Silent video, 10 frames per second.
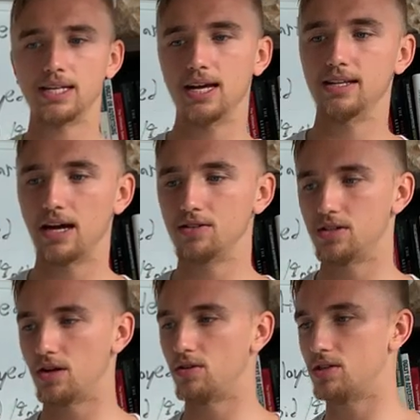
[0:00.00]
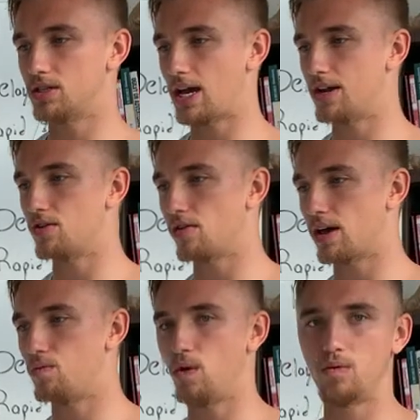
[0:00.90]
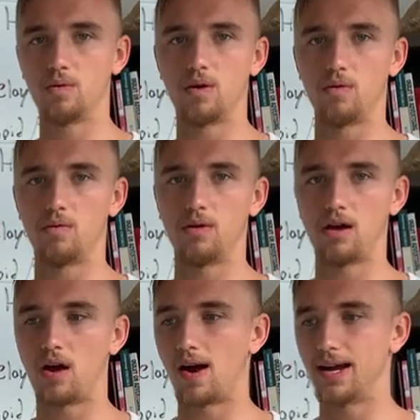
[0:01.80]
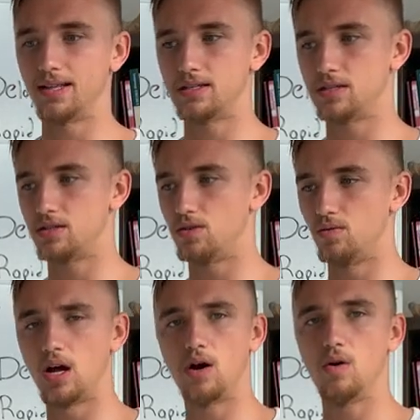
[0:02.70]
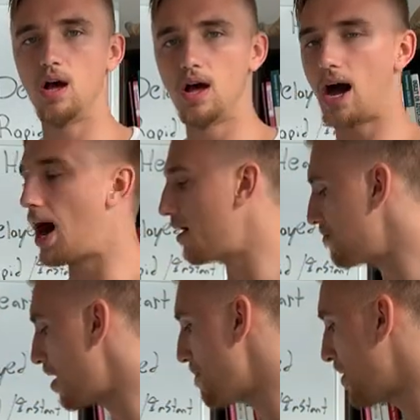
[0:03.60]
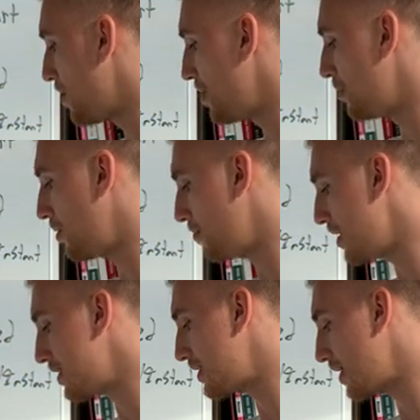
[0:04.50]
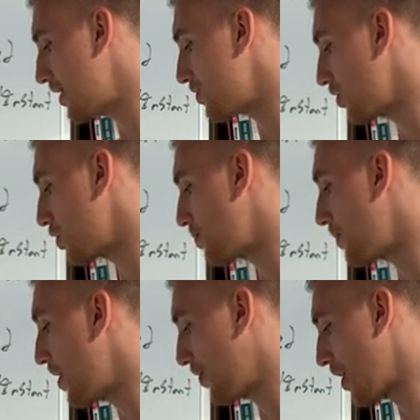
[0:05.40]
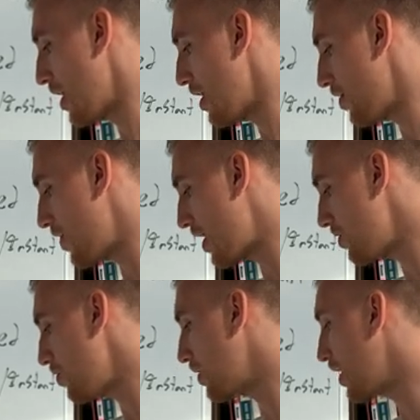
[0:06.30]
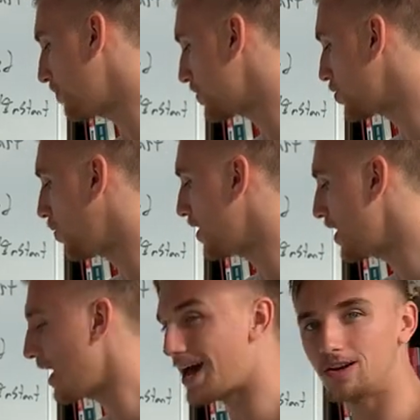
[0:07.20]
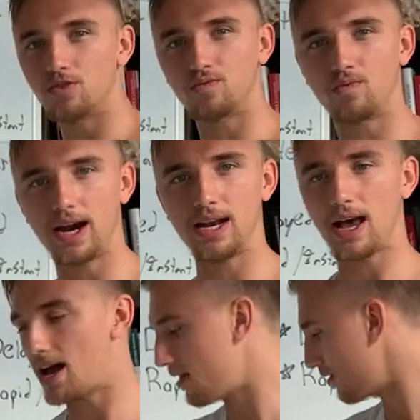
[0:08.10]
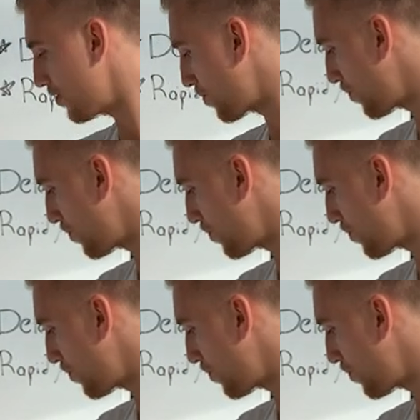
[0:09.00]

$10,000 and you're like, whoa, whoa, whoa. All right, this is too low. My bare minimum is $10,000 per month. Then you get up to 20 and you're right at you're